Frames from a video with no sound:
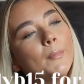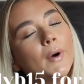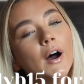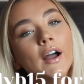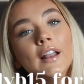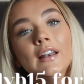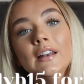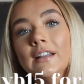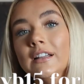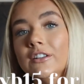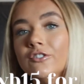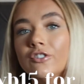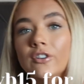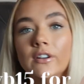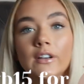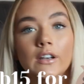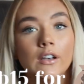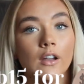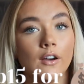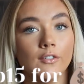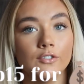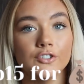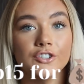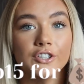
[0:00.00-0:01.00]
I literally
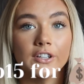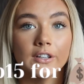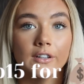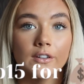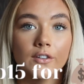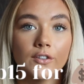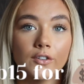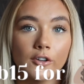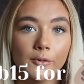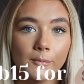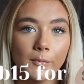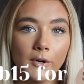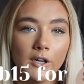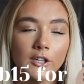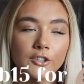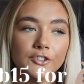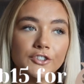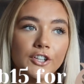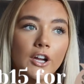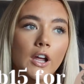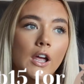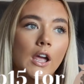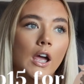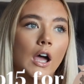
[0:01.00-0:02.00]
love Shein so
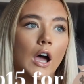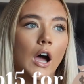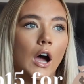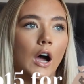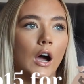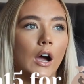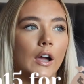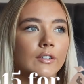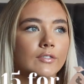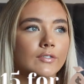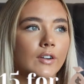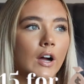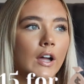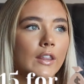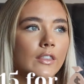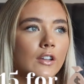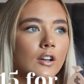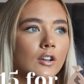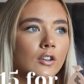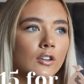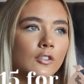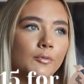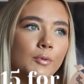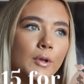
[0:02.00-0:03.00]
much. I find
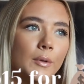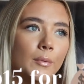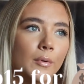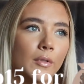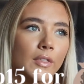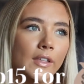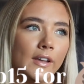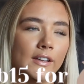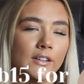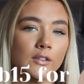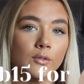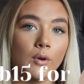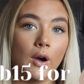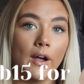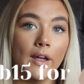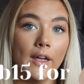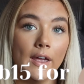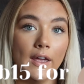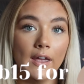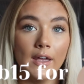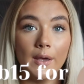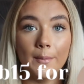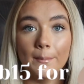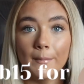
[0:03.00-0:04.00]
that a lot of people think it's quite
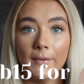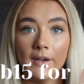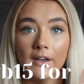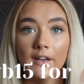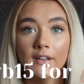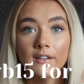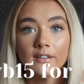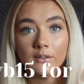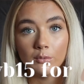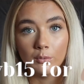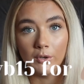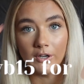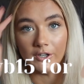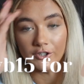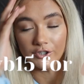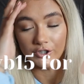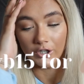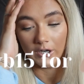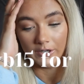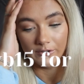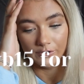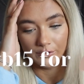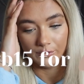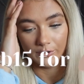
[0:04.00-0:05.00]
hit and miss,
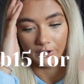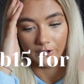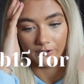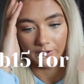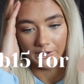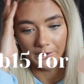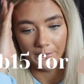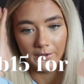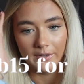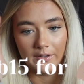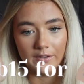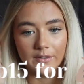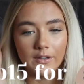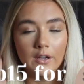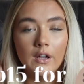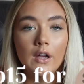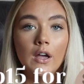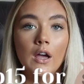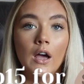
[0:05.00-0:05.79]
which I do agree with.